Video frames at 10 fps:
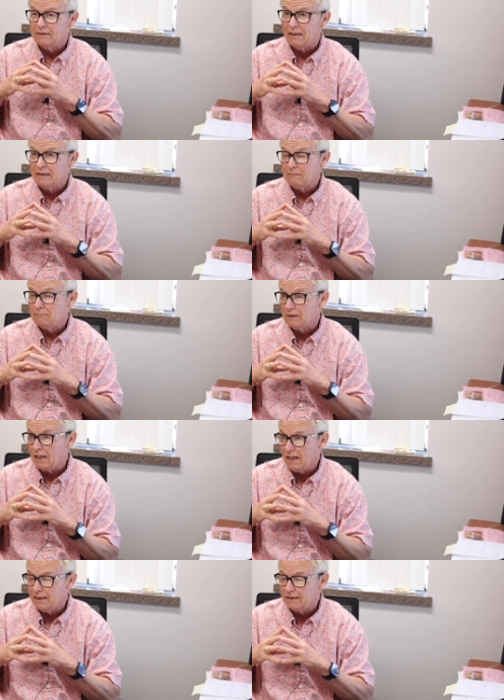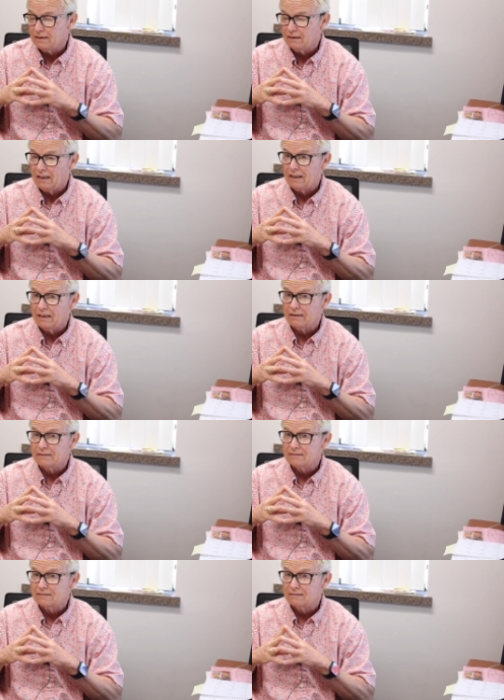I applied
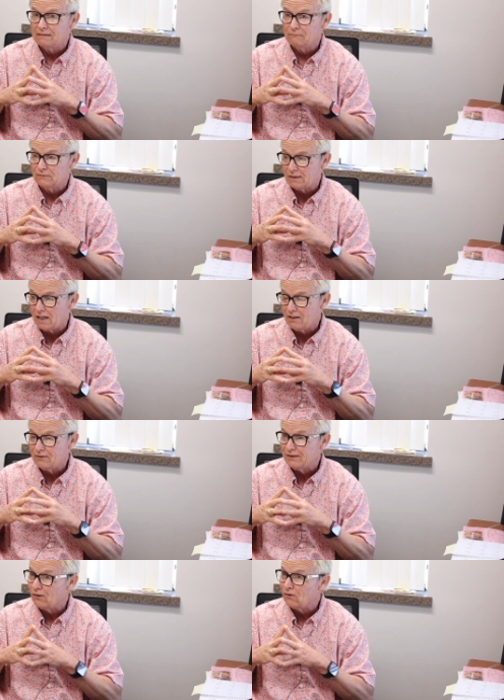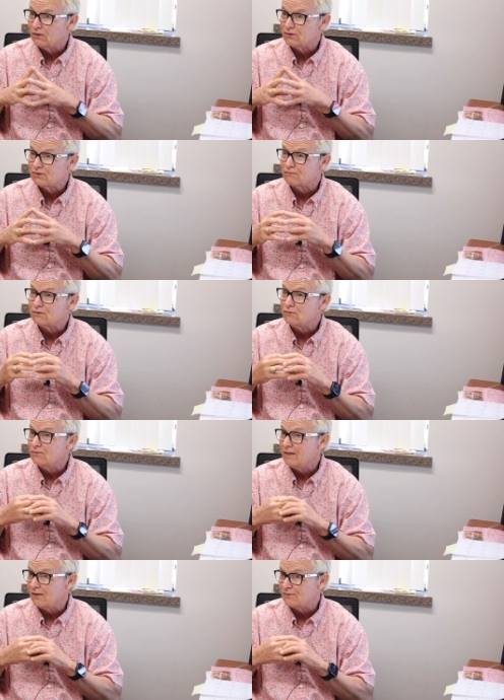and was hired in August of
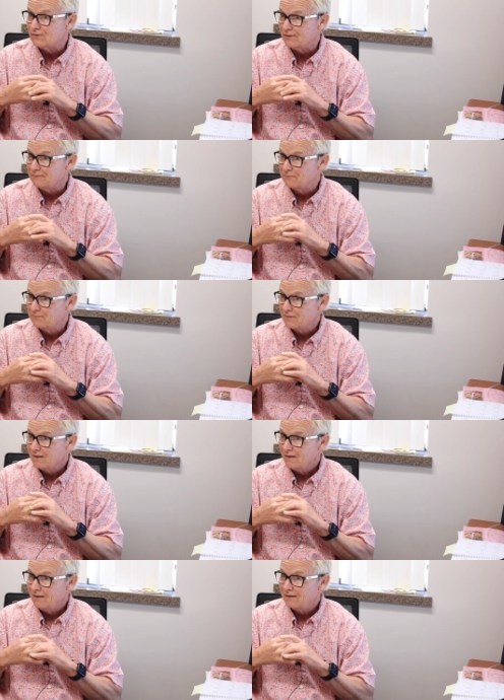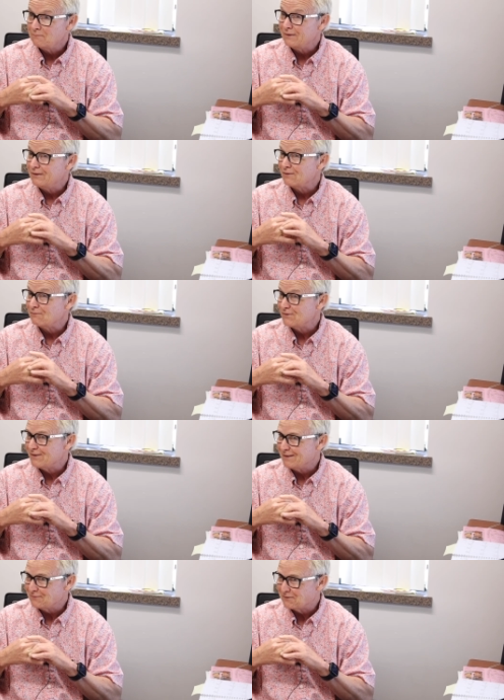2000, and I've been here ever
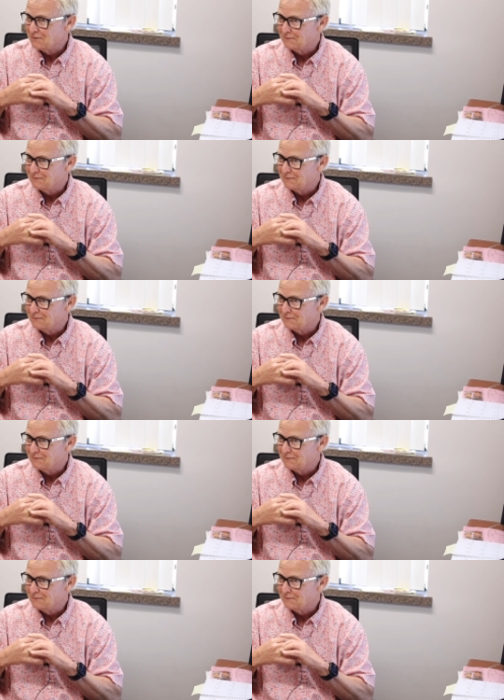since.